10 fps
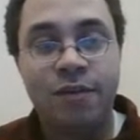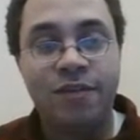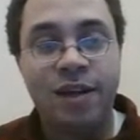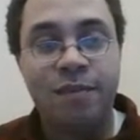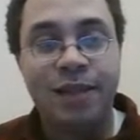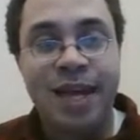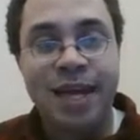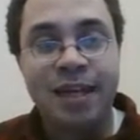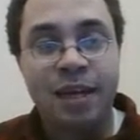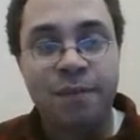We've got
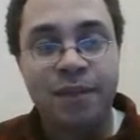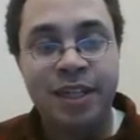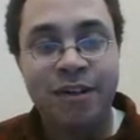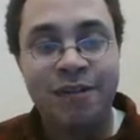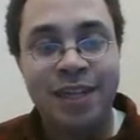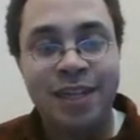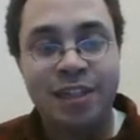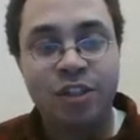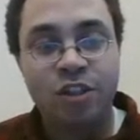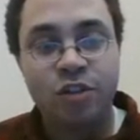black up in here, we got
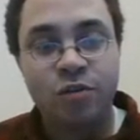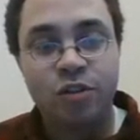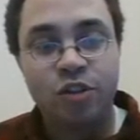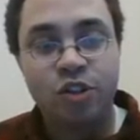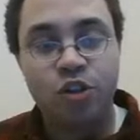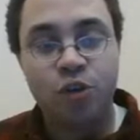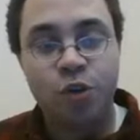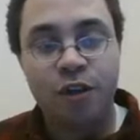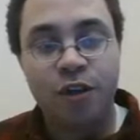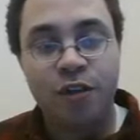this sort
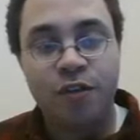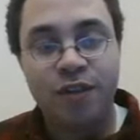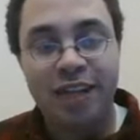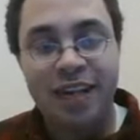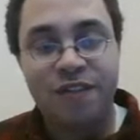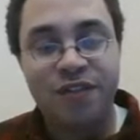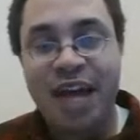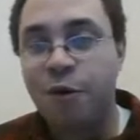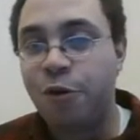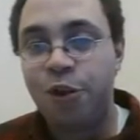of like
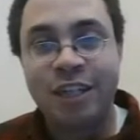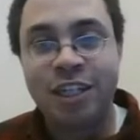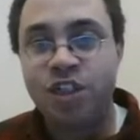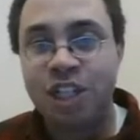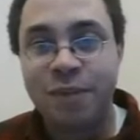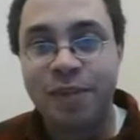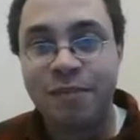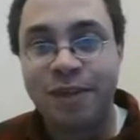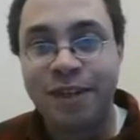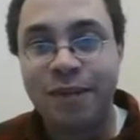flower looking shape in the
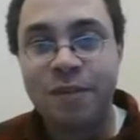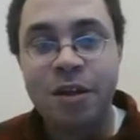middle.